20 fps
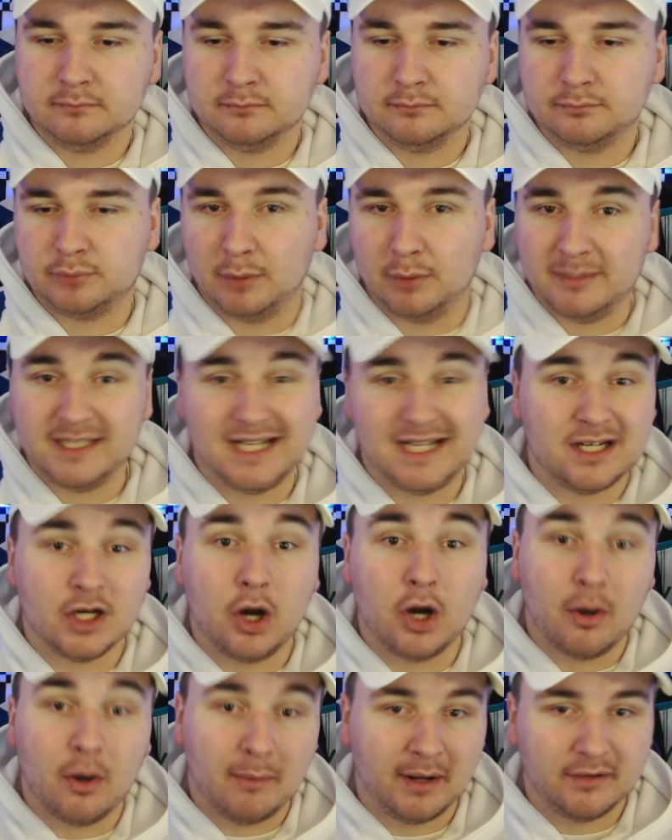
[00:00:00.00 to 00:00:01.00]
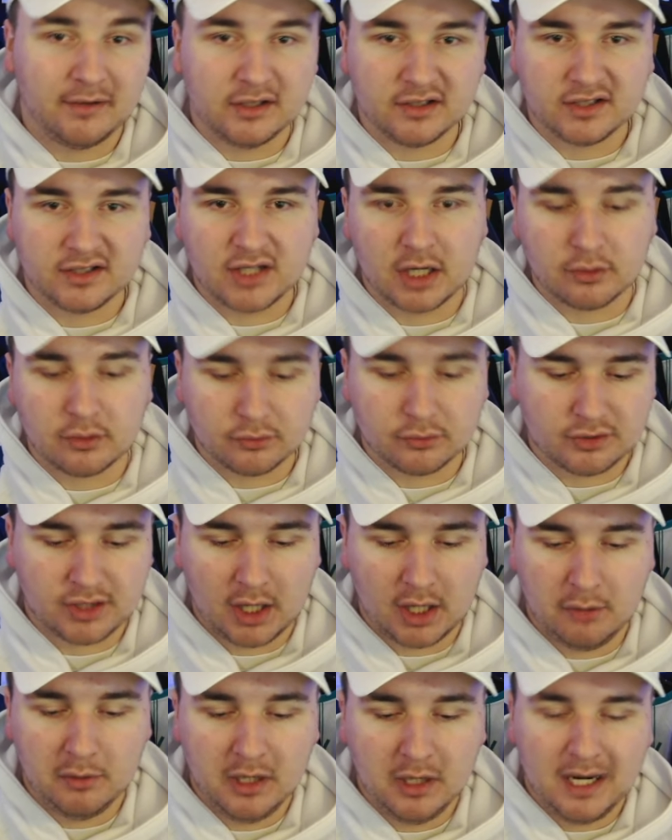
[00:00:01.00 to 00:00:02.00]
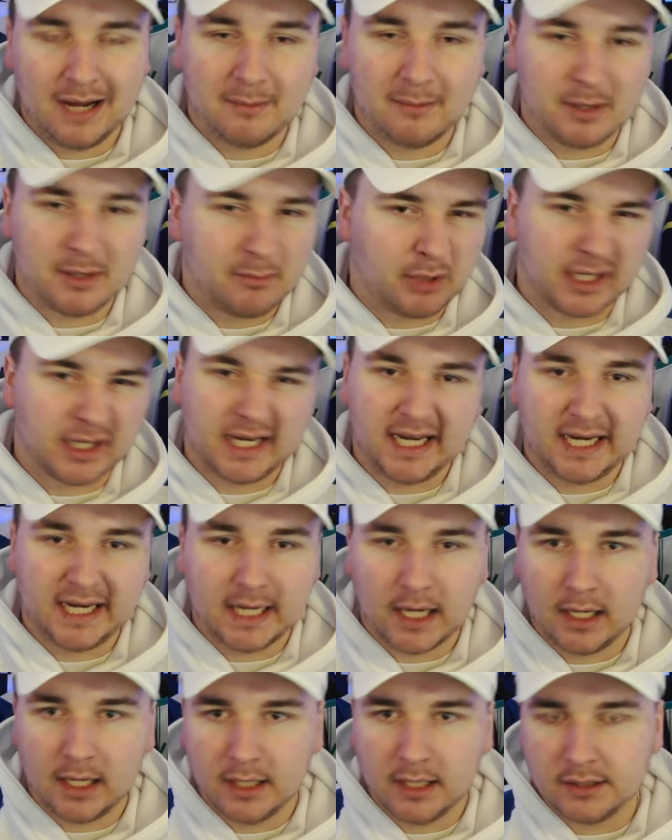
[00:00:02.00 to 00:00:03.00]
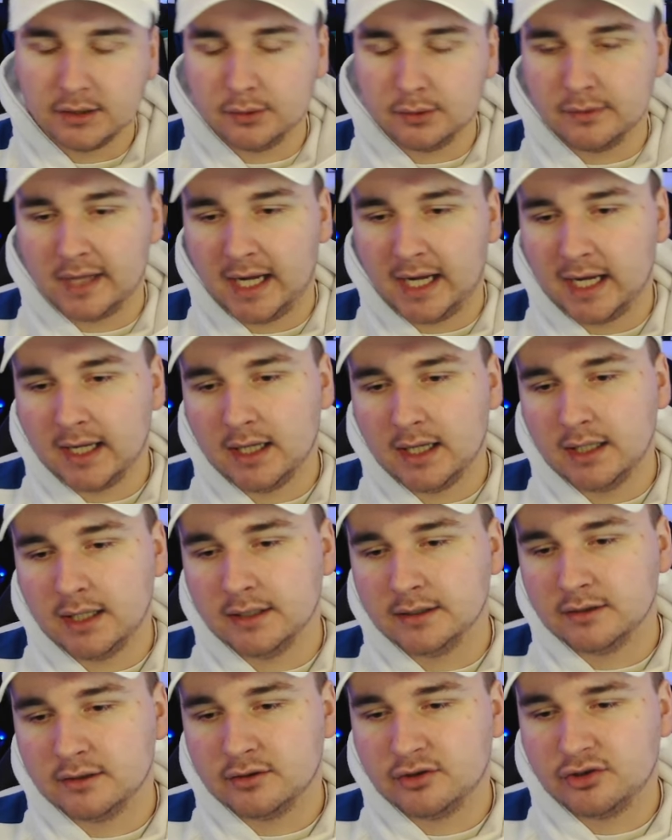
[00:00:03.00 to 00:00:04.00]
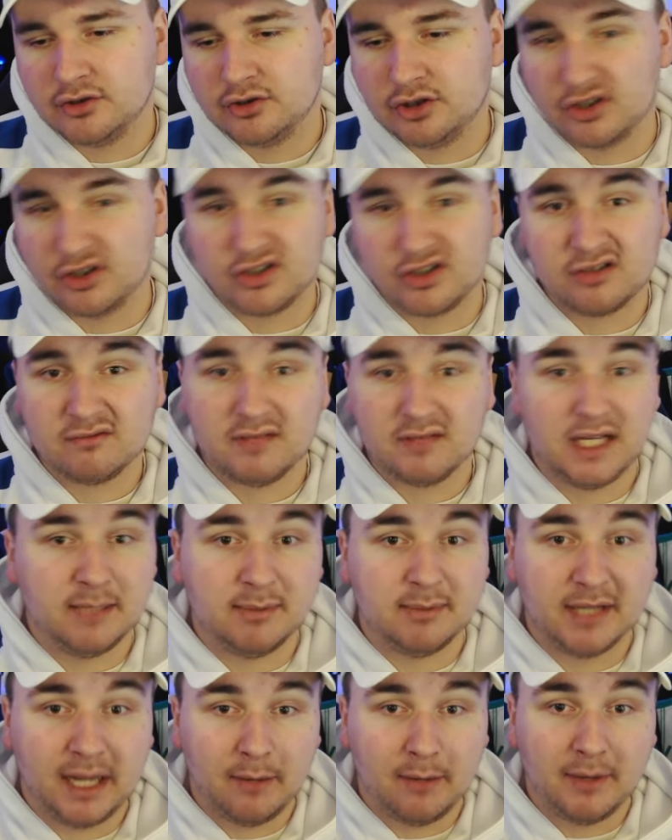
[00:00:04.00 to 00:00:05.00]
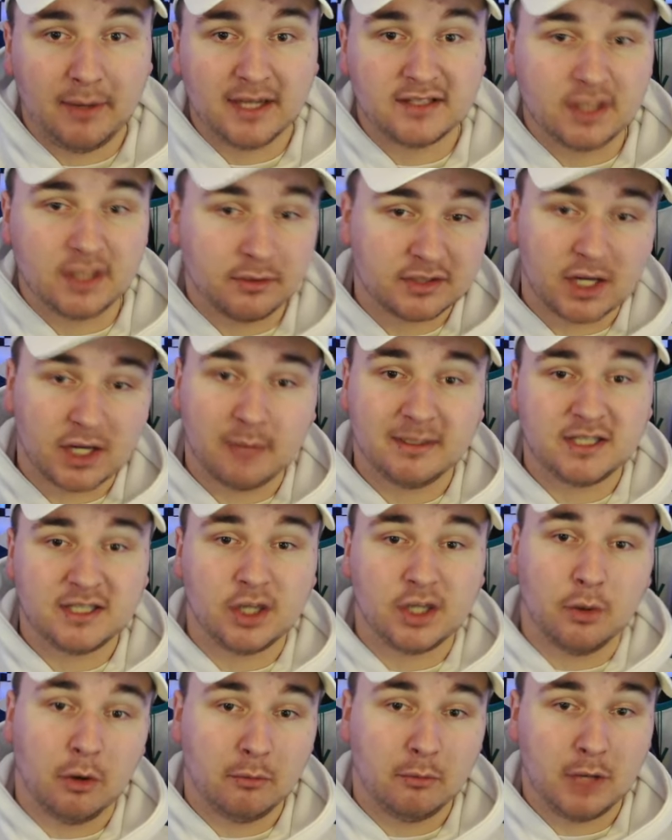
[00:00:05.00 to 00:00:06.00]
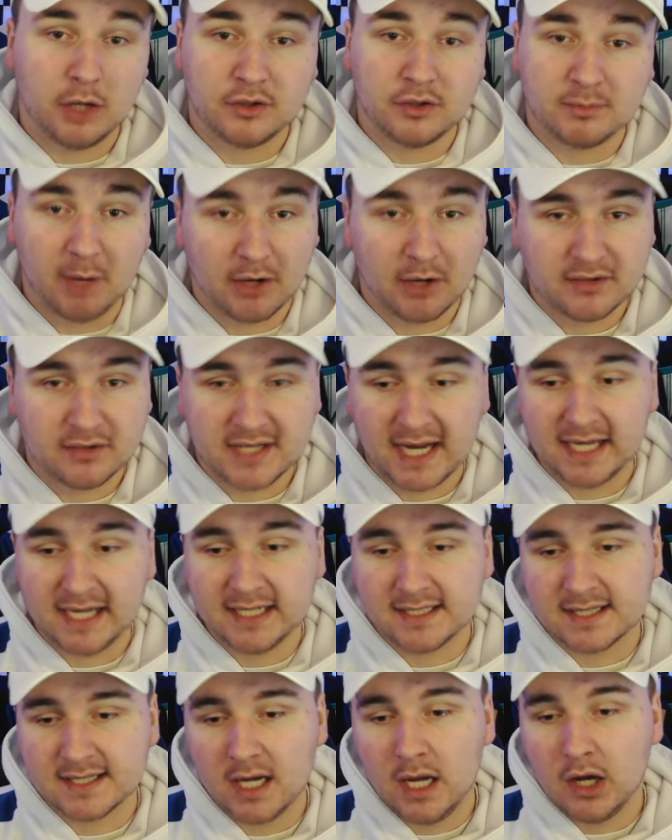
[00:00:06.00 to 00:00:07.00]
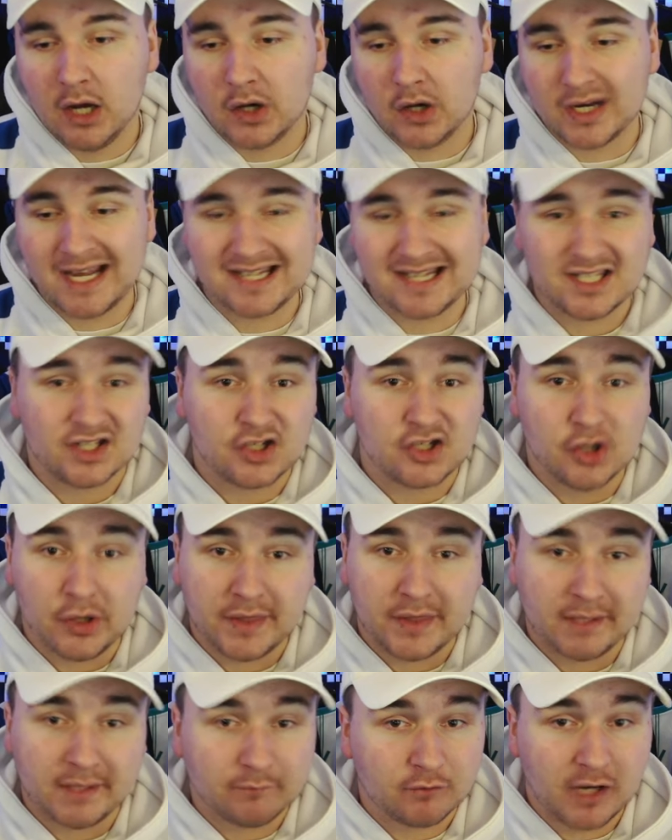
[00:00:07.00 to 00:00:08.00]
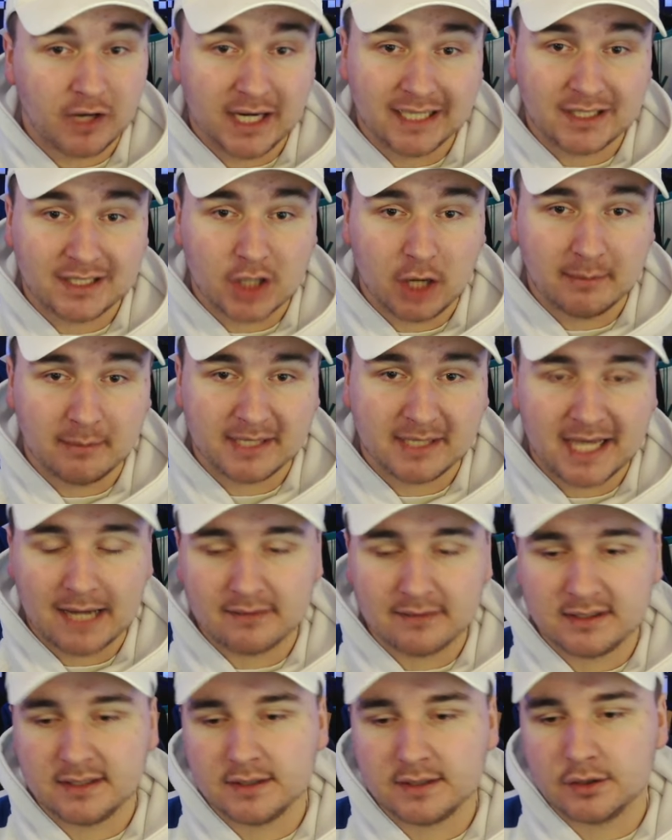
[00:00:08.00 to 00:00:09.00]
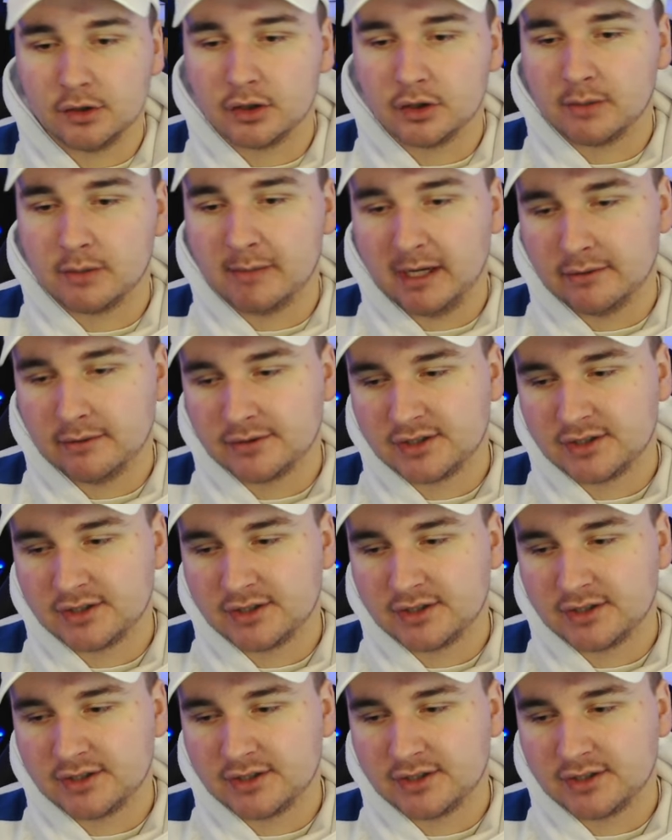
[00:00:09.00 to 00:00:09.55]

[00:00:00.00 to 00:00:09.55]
probably didn't know about the other channel. So I'm going to bring it here and do that and just keep it that way. So there's going to be 2 uploads most days unless there's nothing really Derby County to talk about.